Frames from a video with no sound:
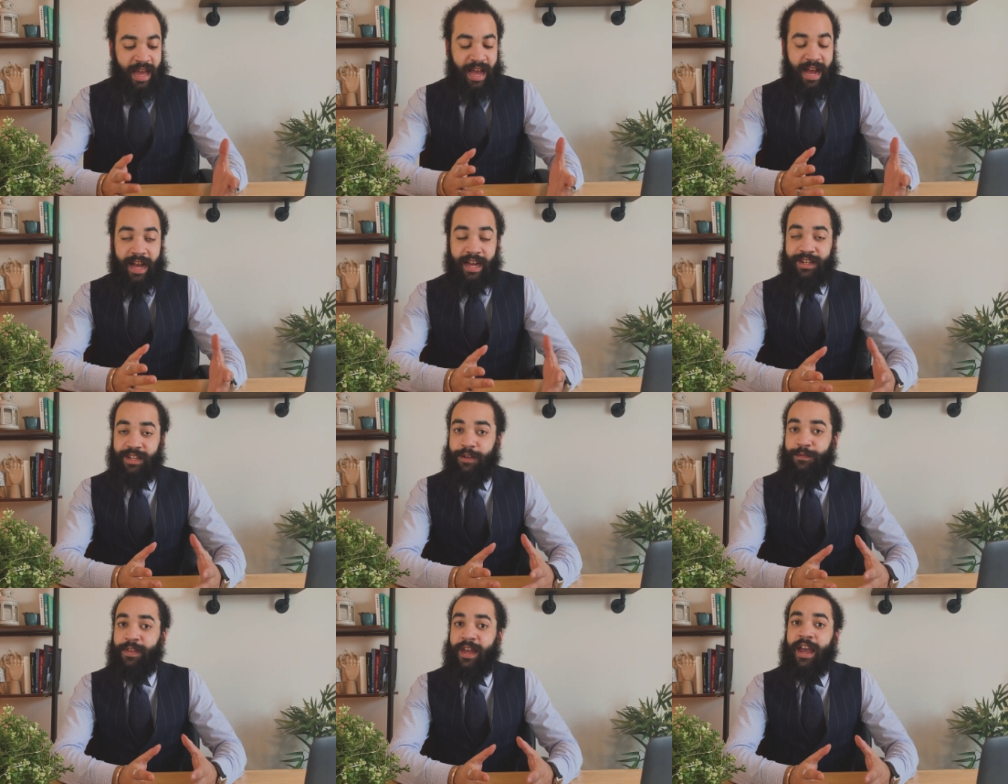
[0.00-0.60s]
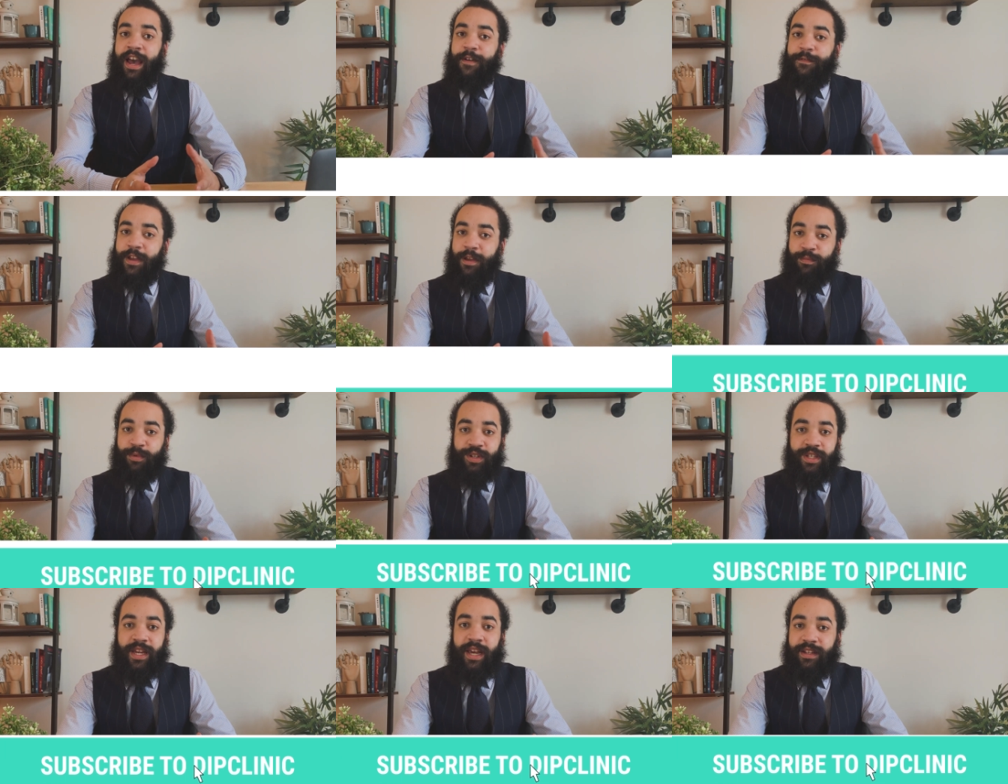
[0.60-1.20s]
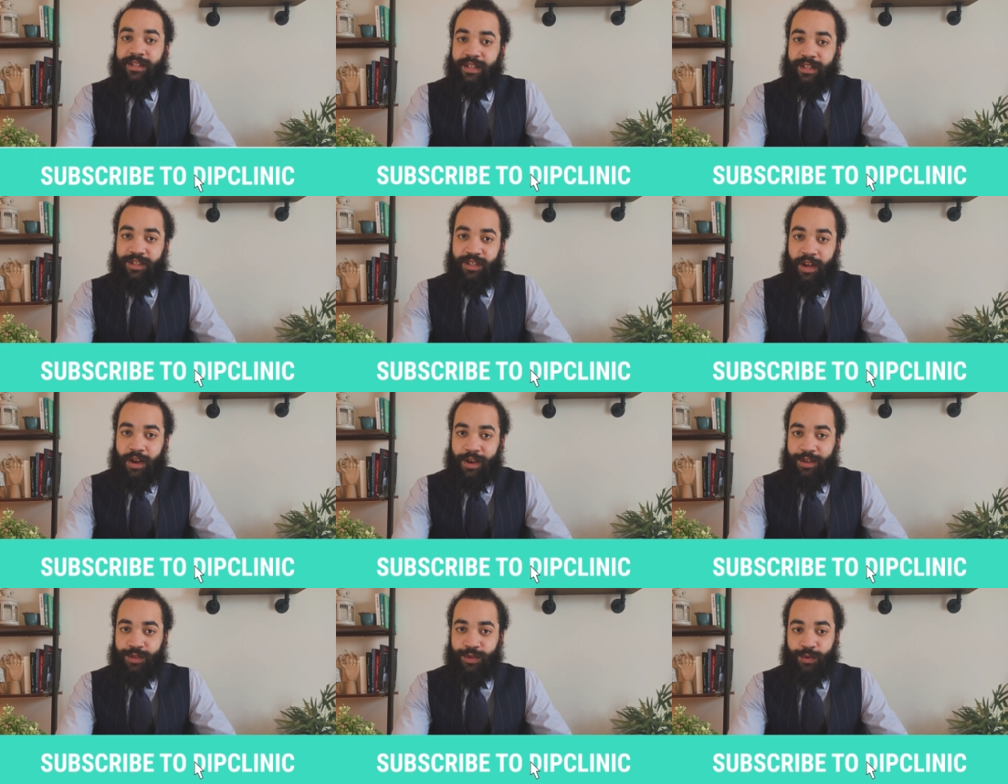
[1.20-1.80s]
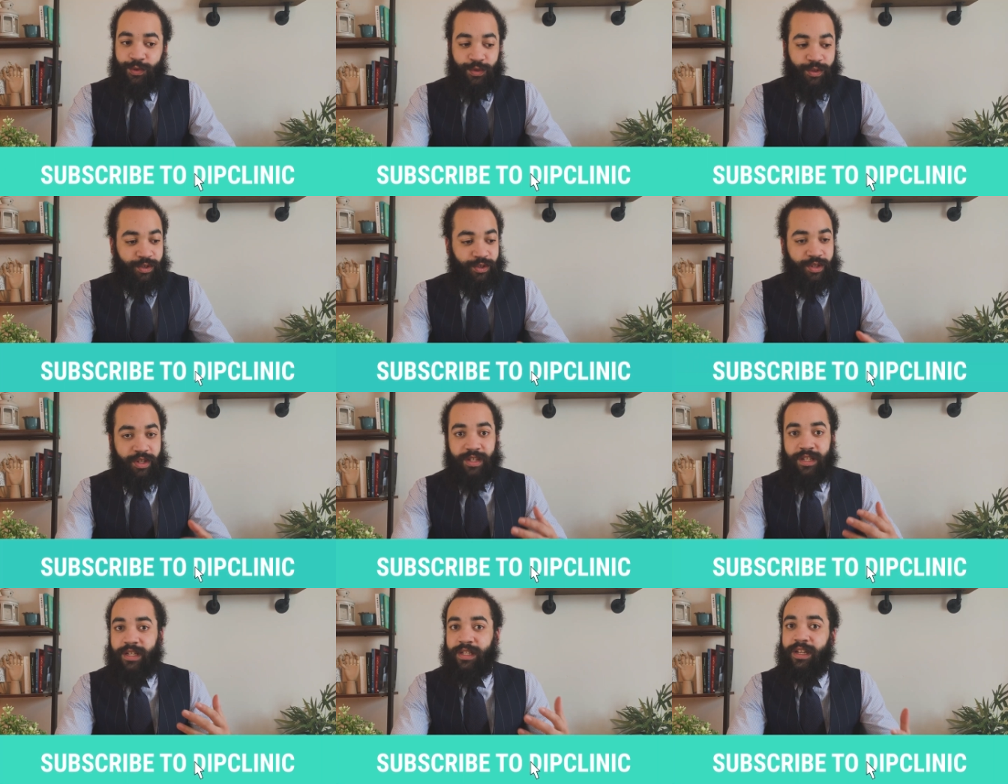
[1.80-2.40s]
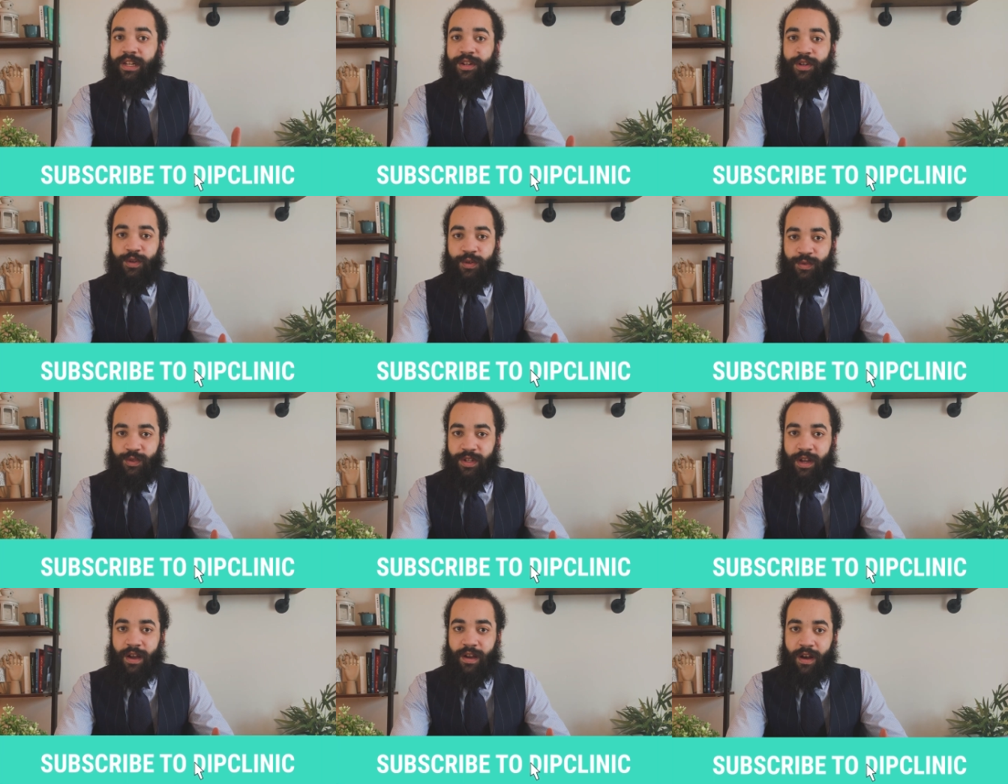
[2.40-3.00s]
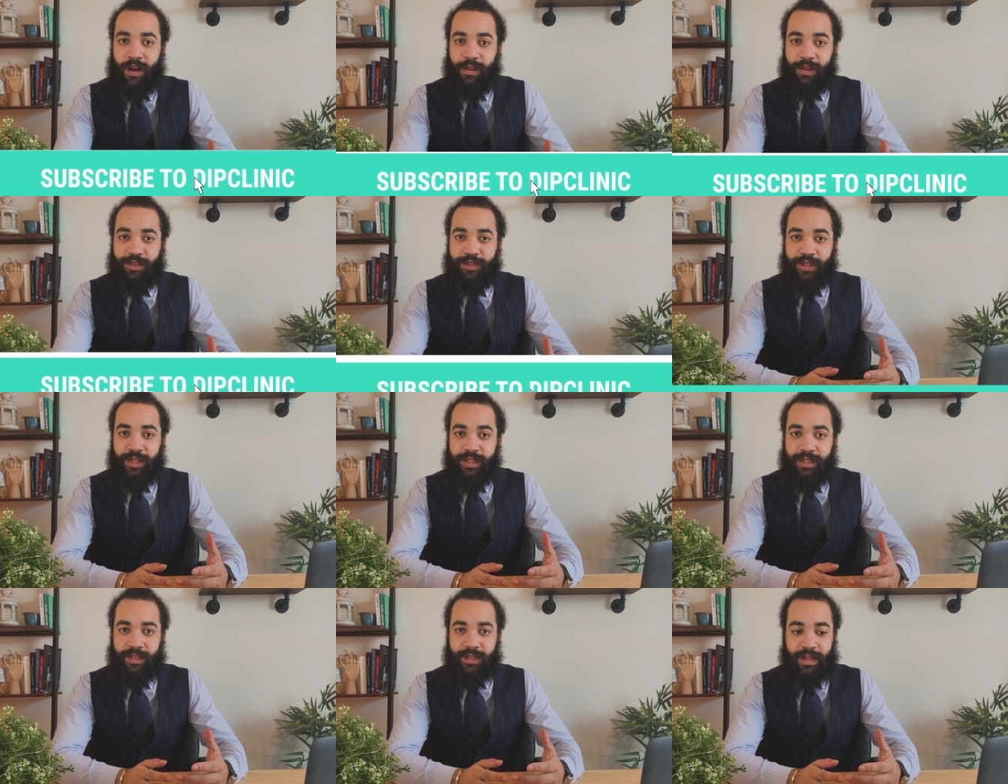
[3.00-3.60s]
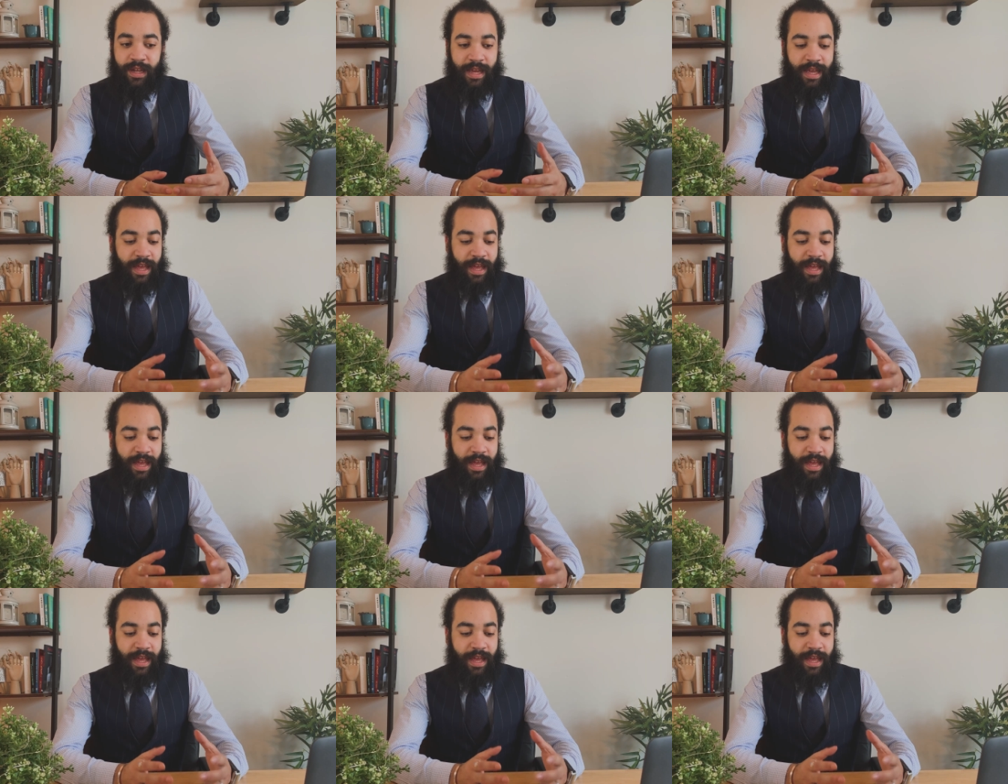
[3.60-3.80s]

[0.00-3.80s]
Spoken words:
and if they have a protected title such as clinical psychologist,